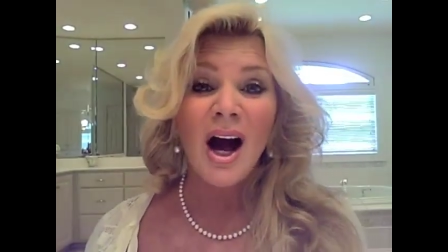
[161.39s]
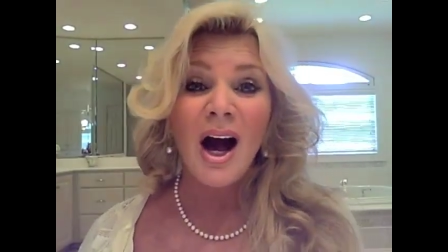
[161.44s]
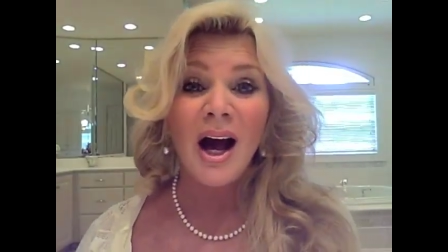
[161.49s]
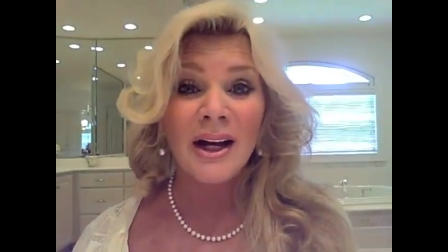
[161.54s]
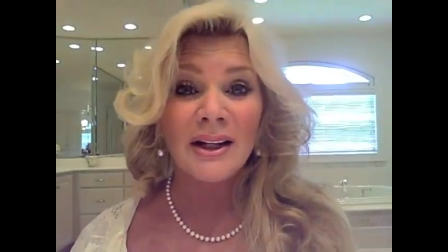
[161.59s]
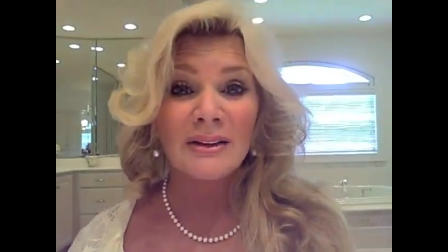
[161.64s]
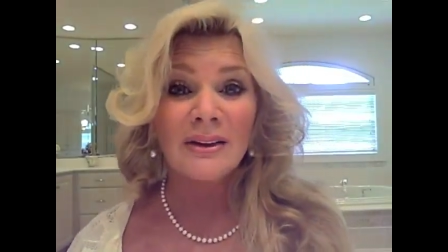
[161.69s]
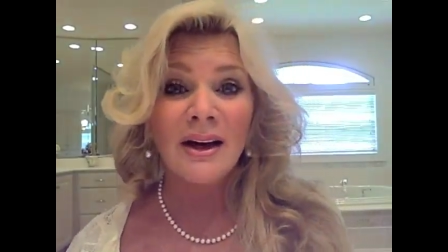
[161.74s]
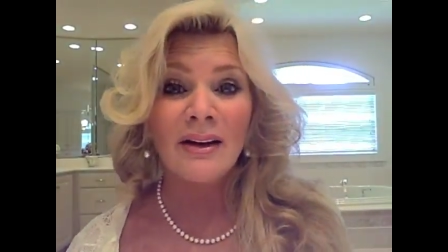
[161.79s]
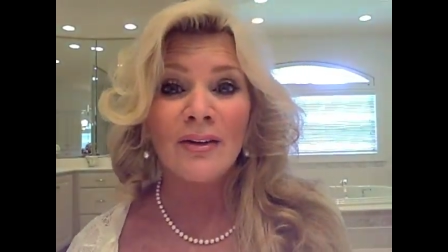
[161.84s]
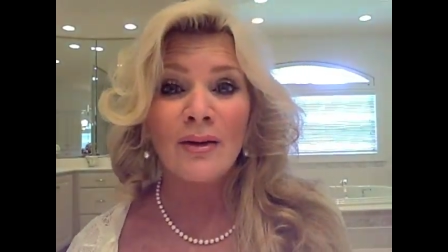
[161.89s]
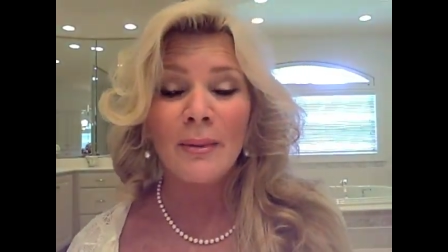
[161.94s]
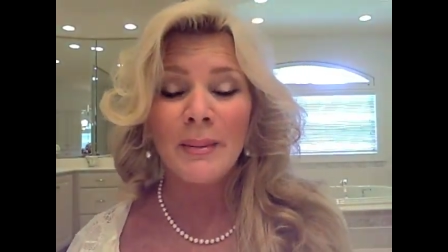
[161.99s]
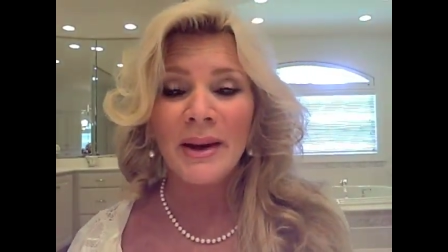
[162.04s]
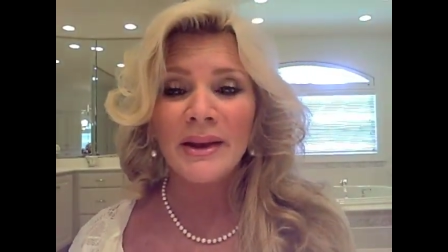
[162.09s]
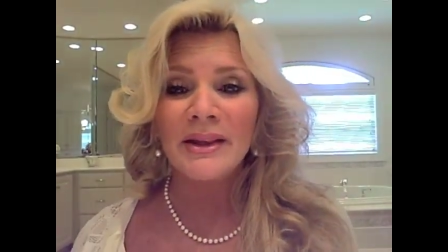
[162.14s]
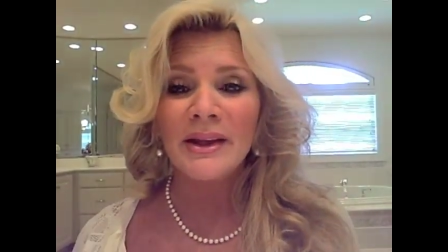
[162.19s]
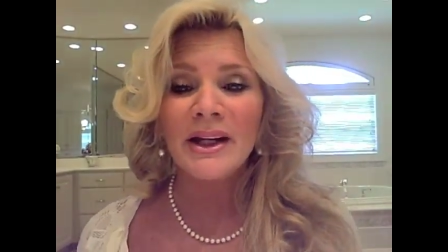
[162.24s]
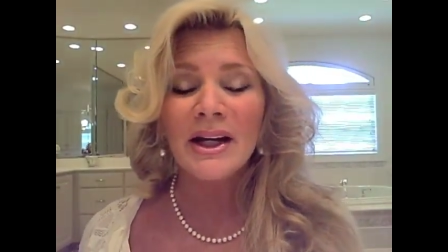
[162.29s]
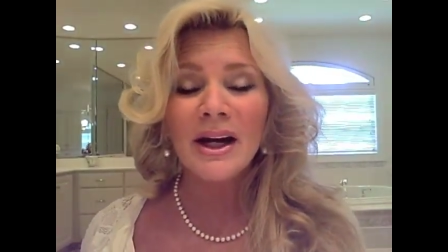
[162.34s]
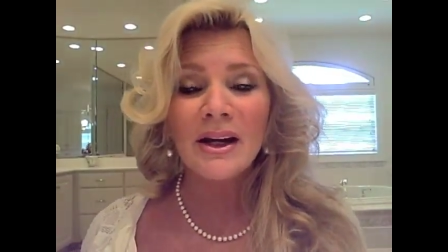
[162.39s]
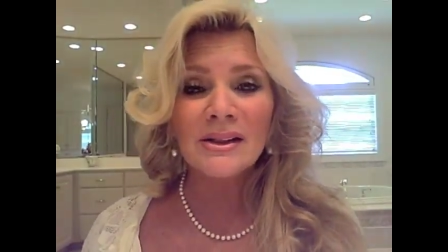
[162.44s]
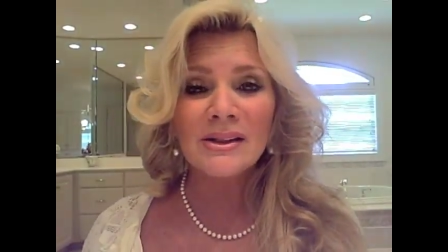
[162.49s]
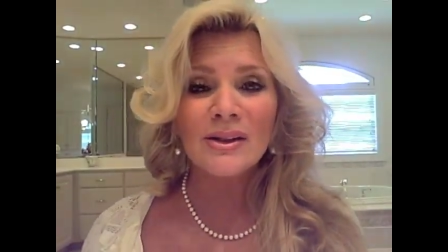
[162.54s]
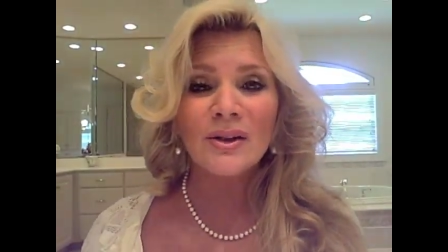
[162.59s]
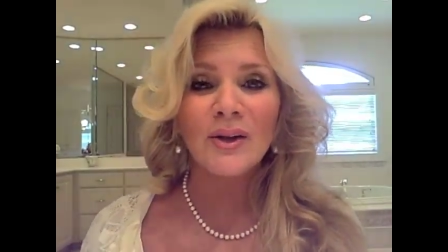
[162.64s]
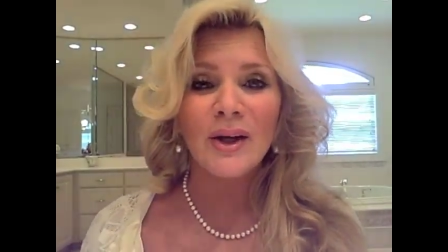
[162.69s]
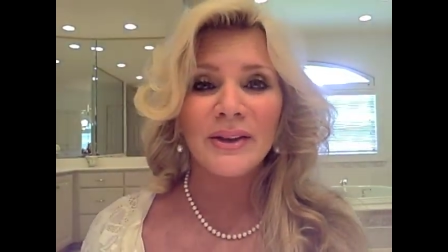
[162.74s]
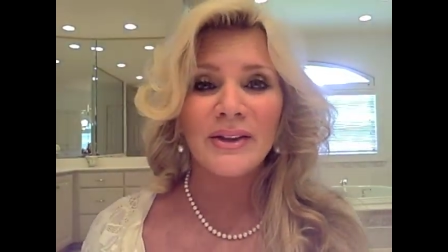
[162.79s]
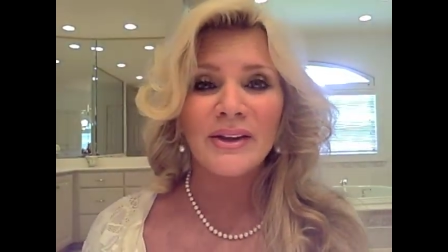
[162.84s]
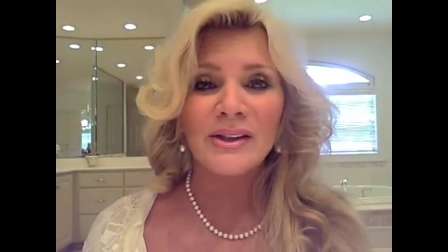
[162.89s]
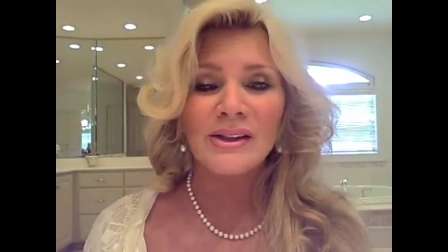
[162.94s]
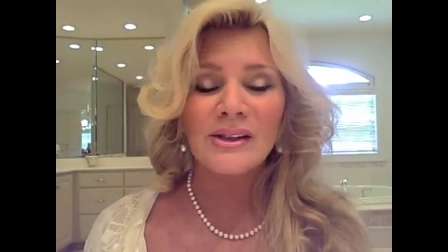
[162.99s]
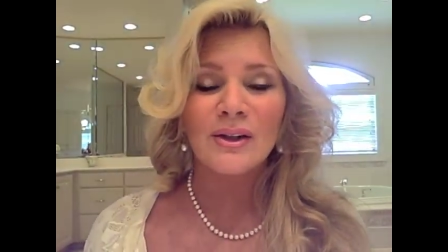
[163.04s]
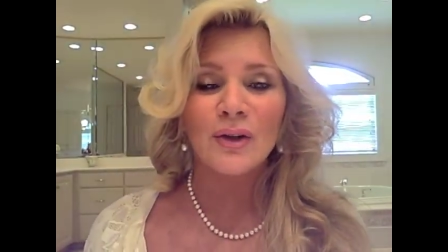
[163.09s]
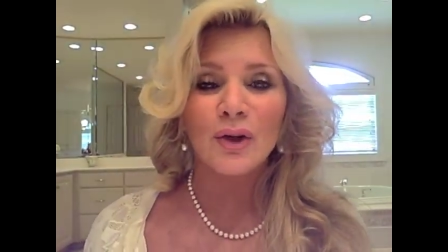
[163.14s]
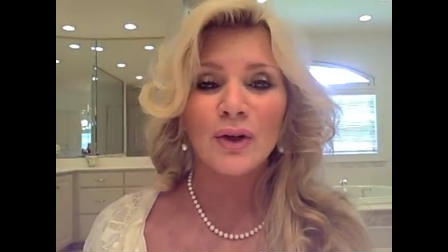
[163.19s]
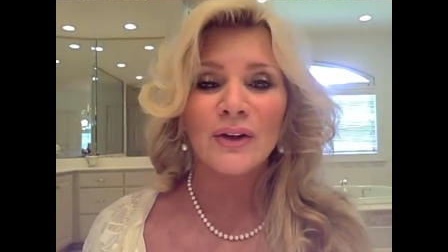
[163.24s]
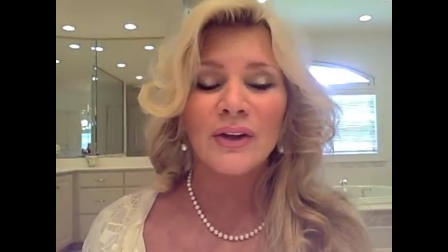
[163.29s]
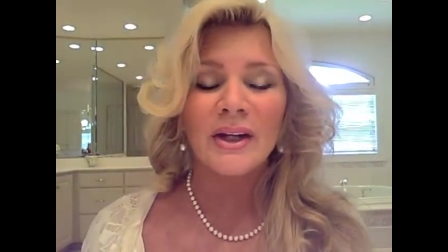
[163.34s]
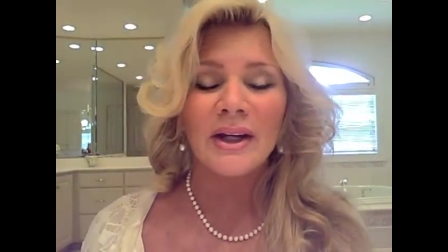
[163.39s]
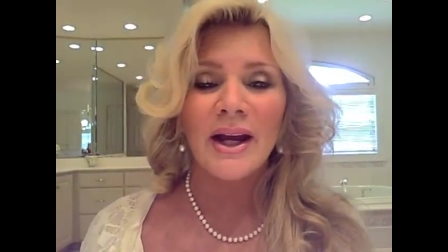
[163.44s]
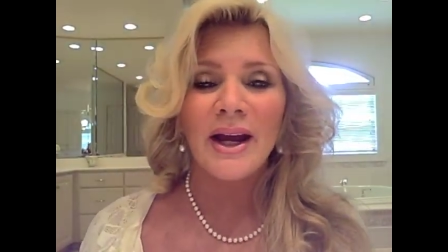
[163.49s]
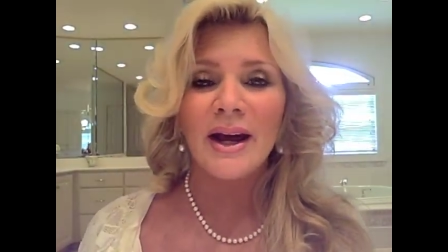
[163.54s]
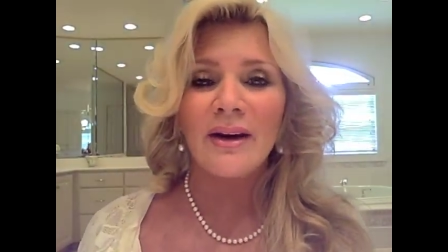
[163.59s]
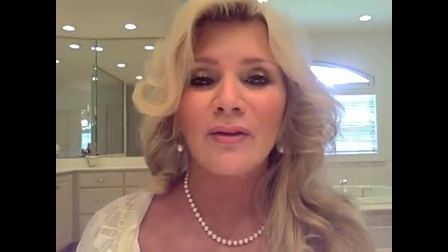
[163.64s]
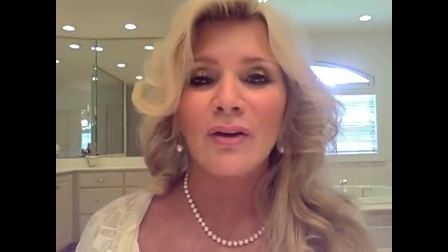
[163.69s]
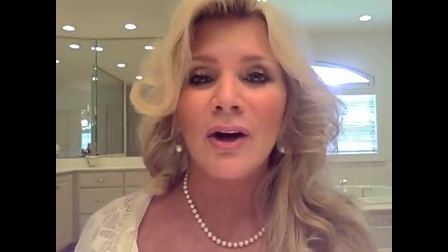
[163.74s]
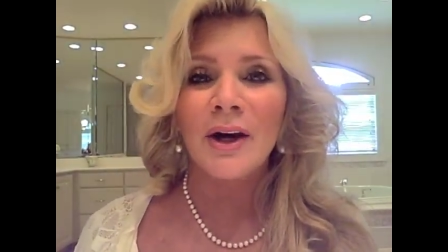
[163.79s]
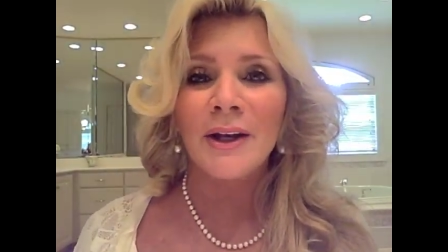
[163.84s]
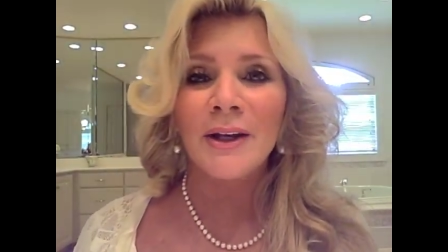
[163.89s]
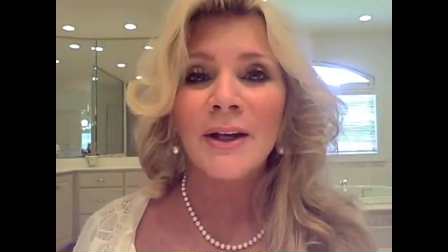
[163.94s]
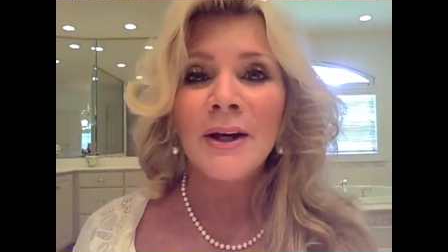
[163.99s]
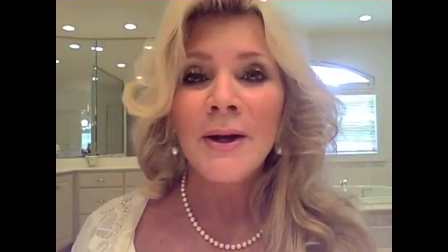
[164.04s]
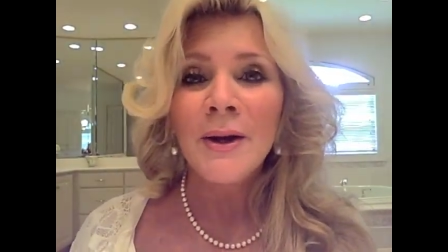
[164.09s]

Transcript: I love them. And then I also got this skirt that I have on.